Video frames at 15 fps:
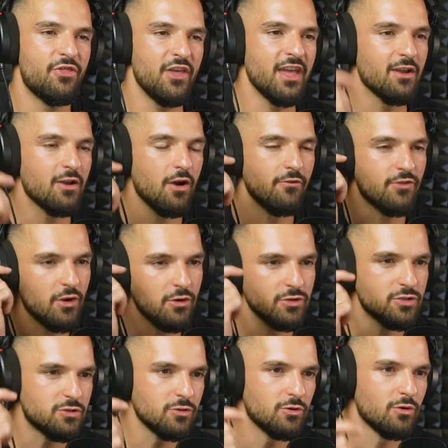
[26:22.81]
think of
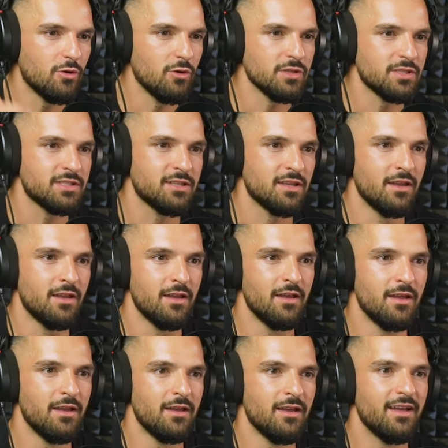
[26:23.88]
those tools
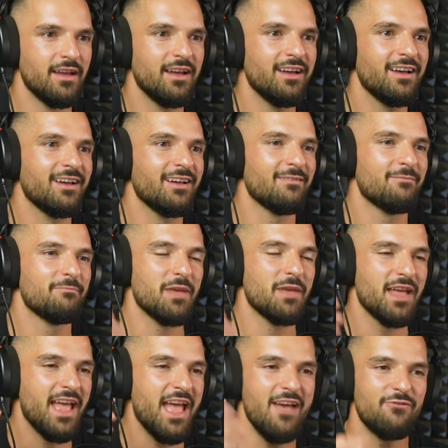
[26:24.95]
uh,
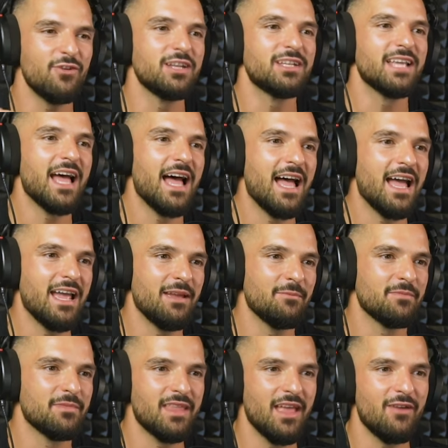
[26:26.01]
every
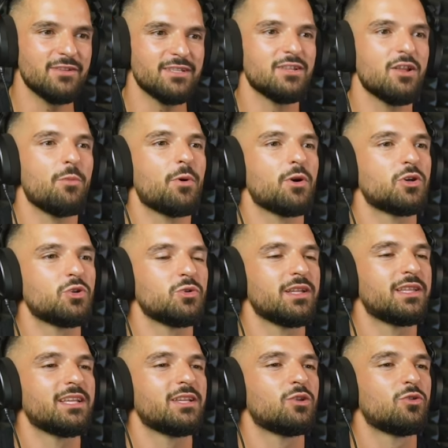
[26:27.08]
time there is an
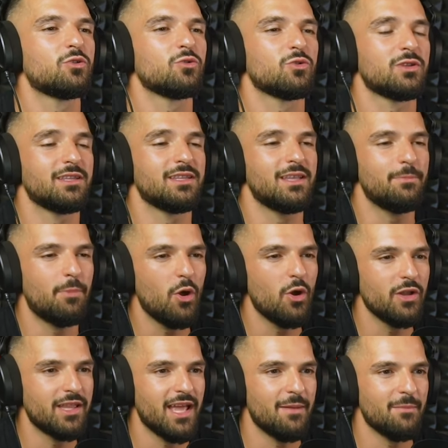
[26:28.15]
opportunity to
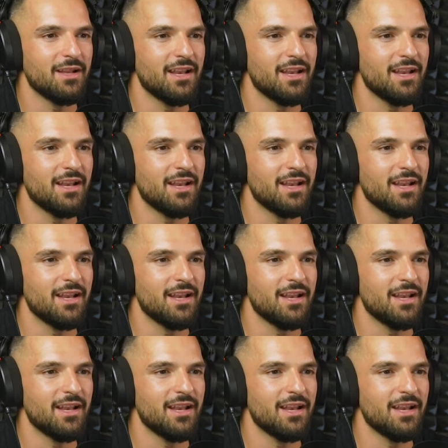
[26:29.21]
deploy them.